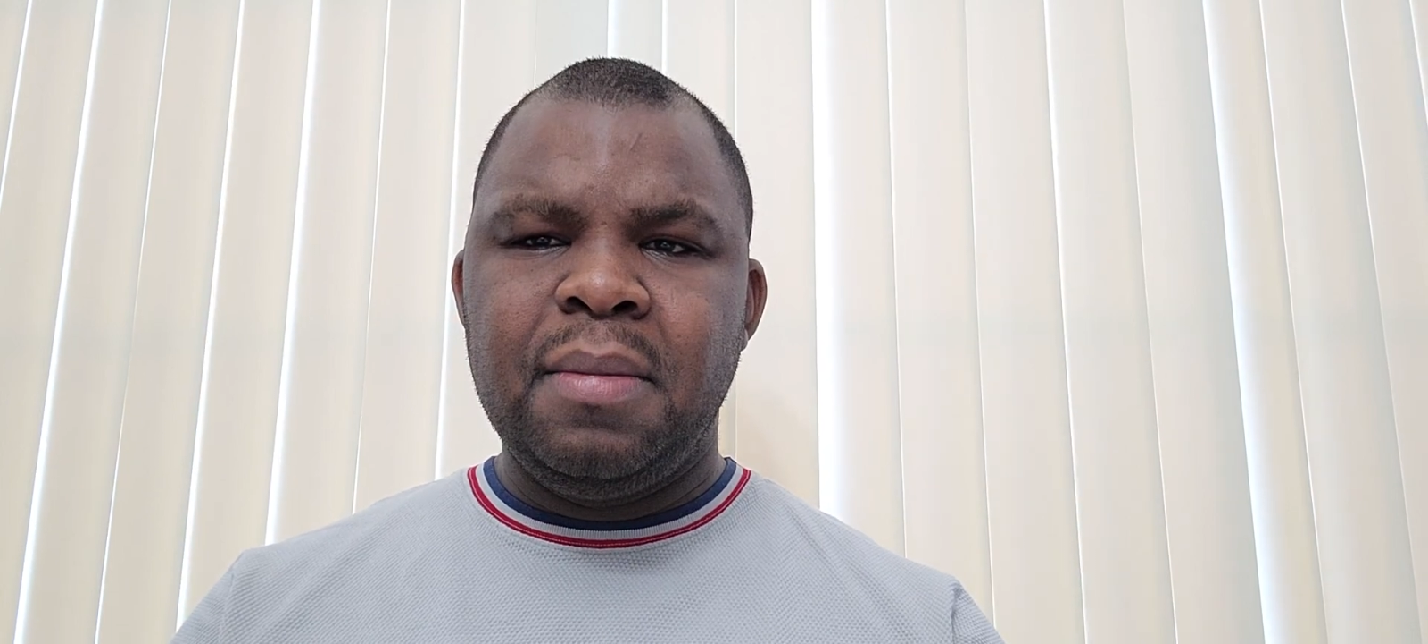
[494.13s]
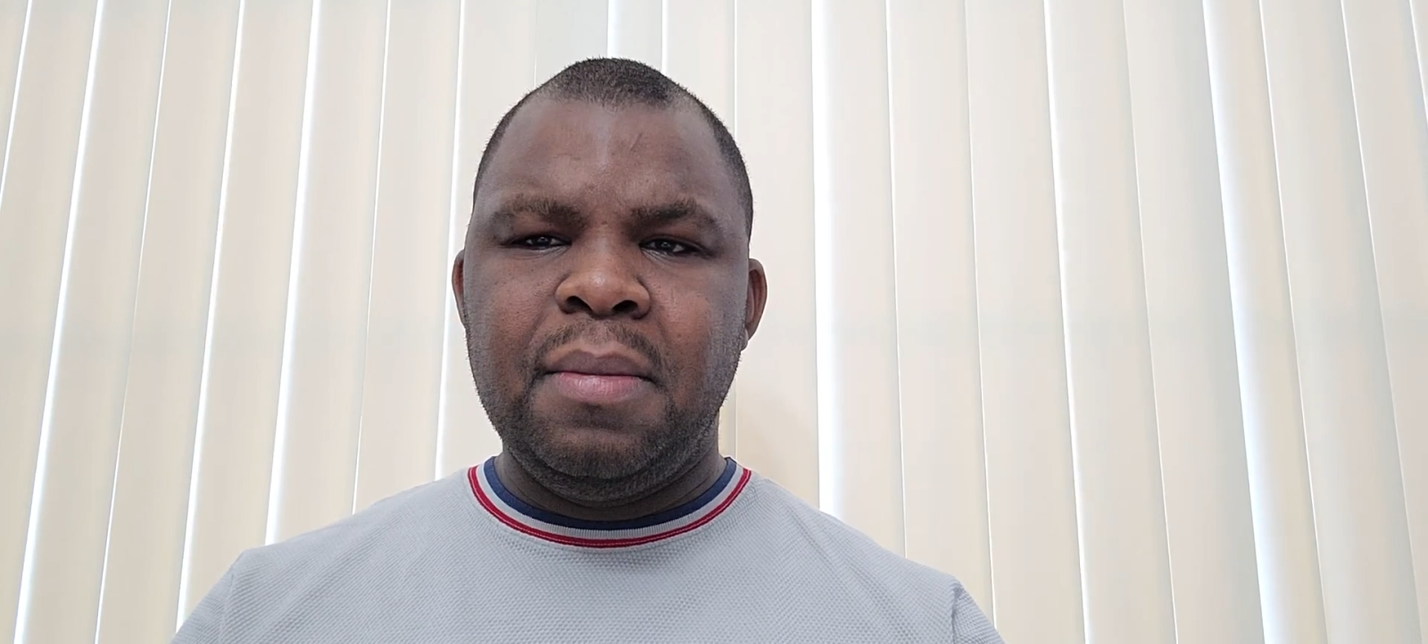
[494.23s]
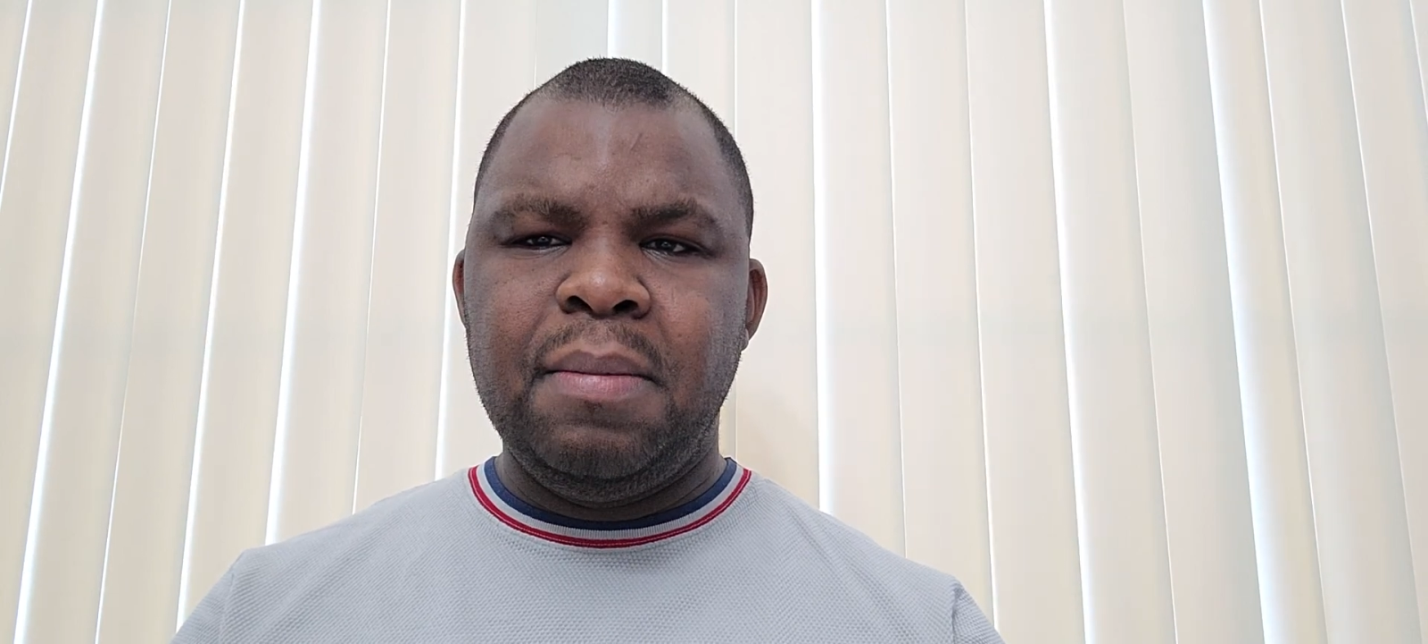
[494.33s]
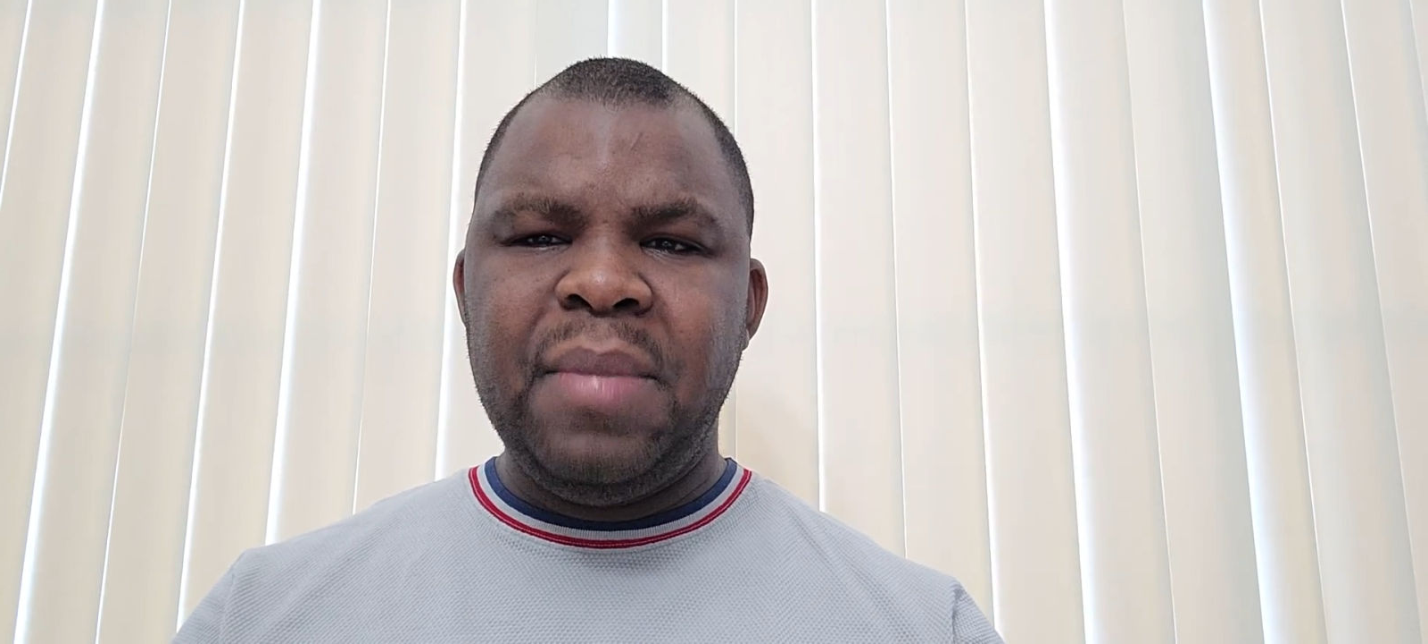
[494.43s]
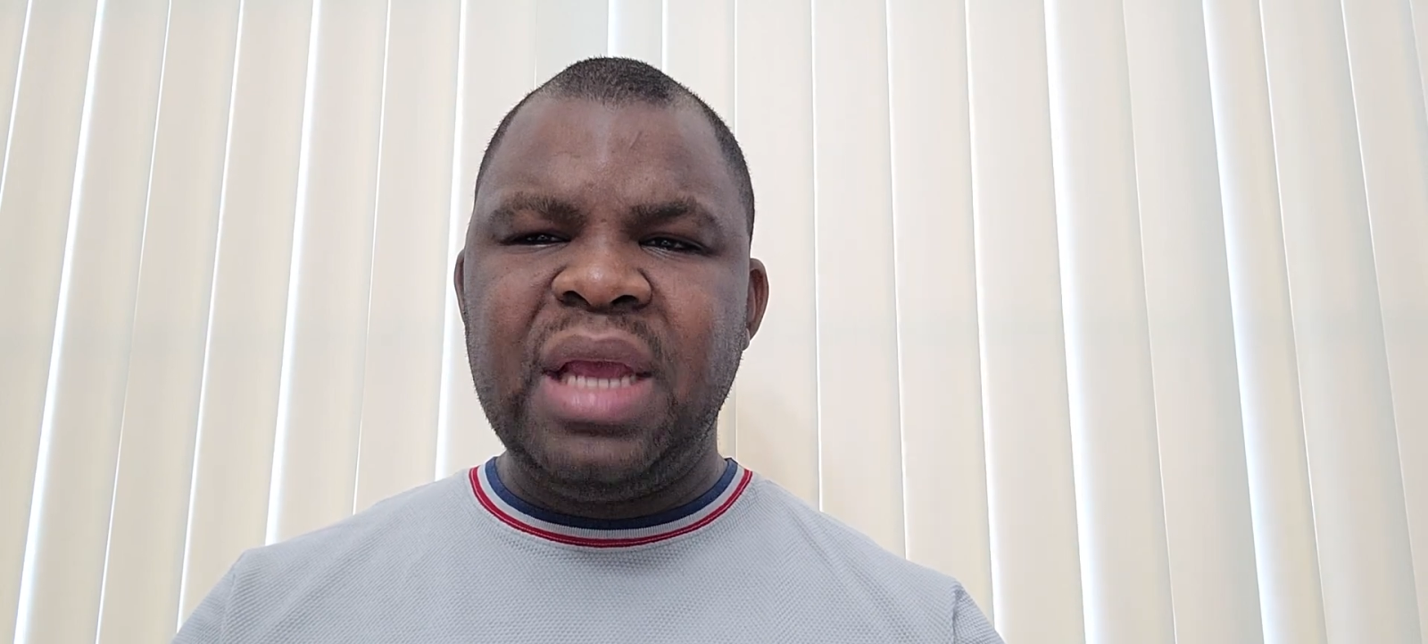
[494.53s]

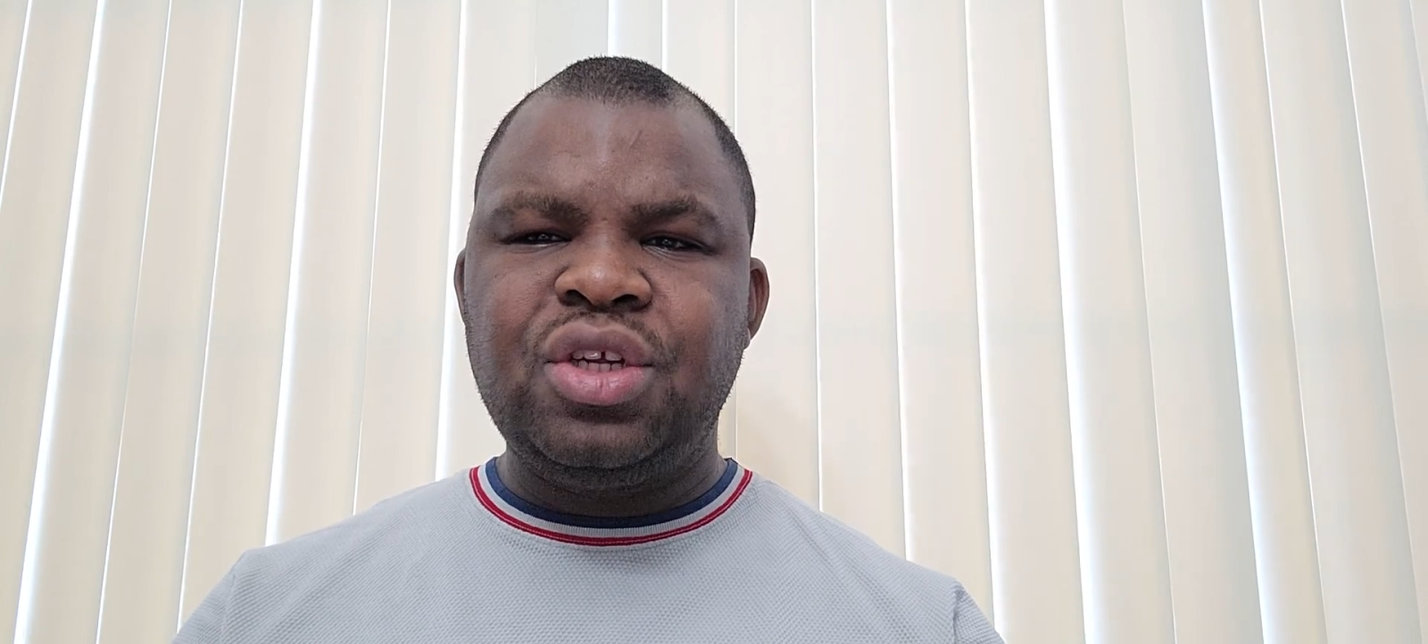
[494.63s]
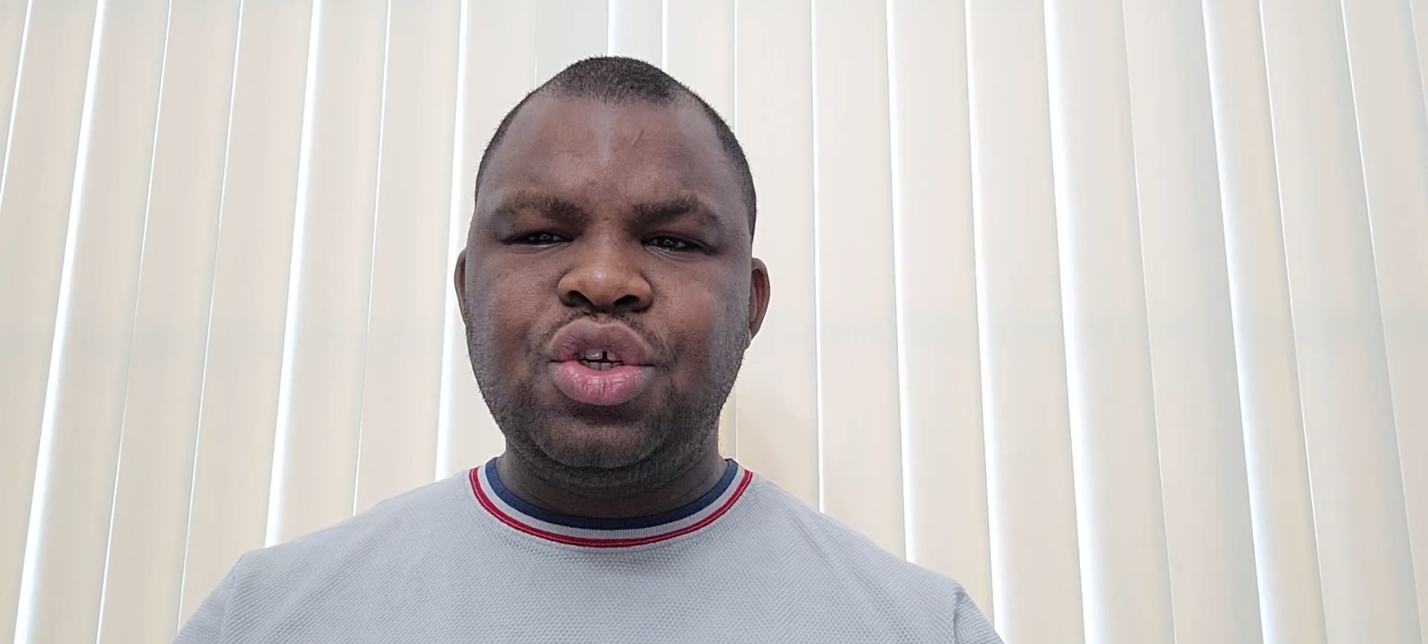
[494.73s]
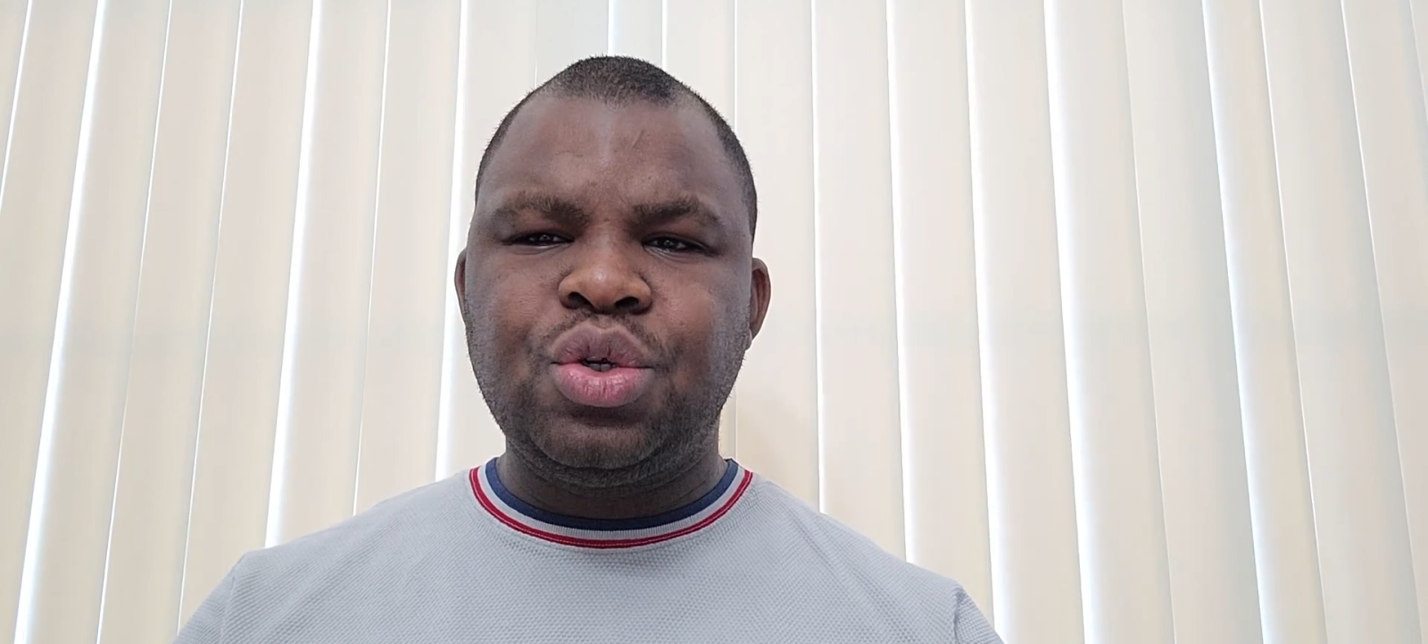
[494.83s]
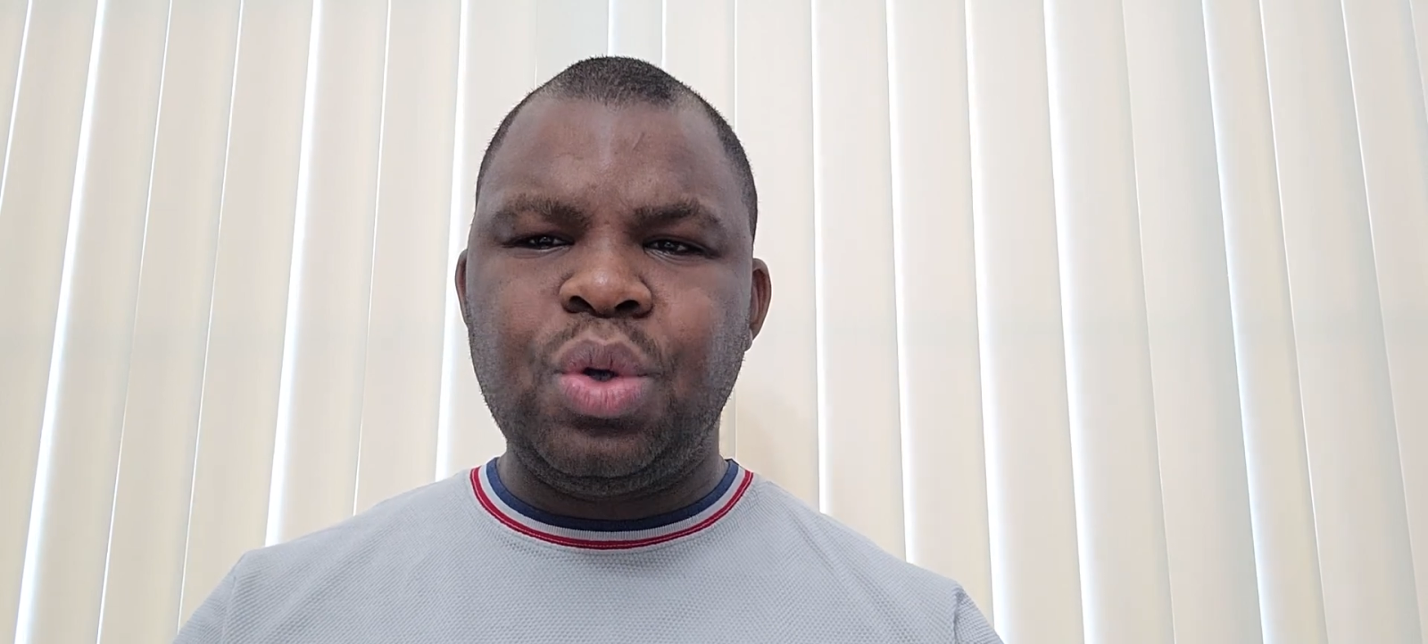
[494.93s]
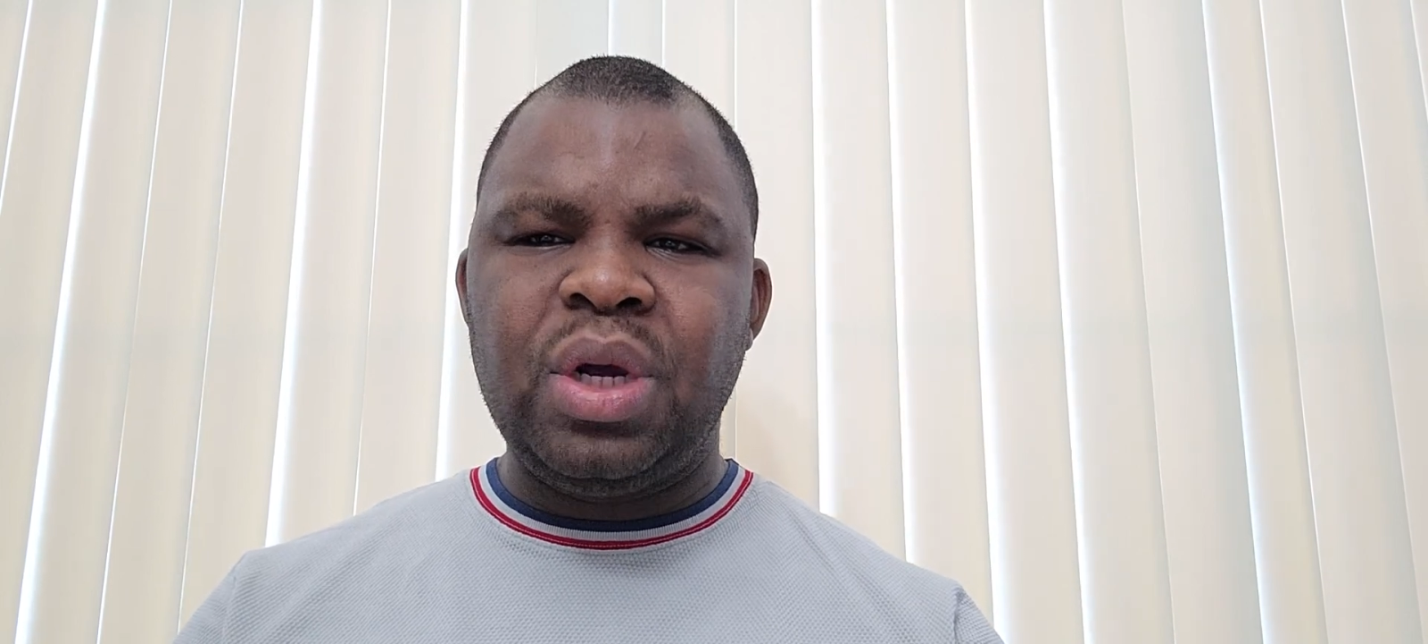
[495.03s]
make
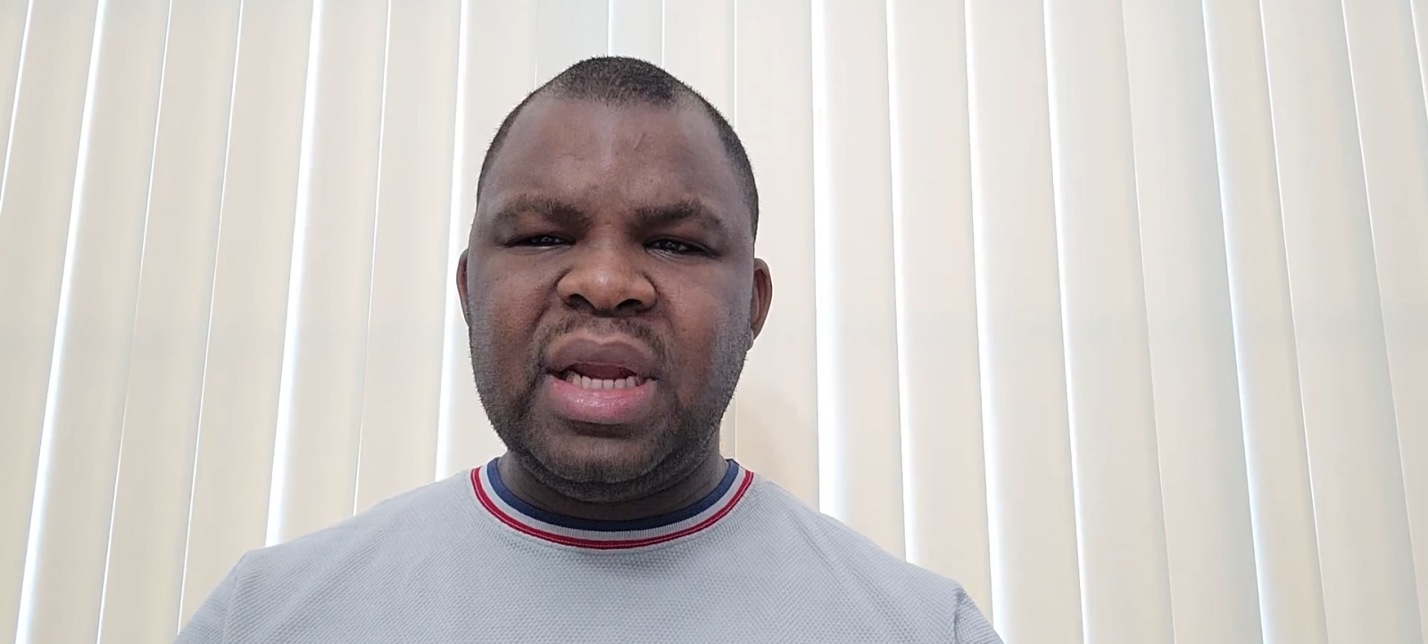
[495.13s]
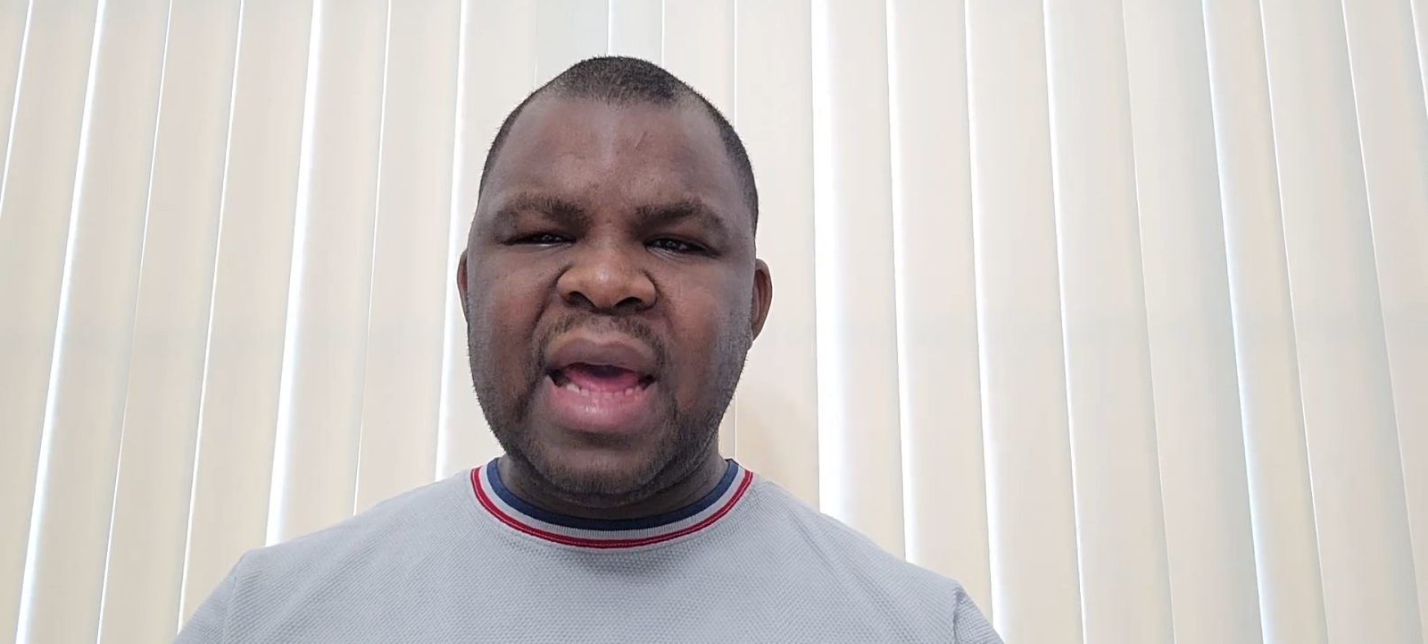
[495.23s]
sure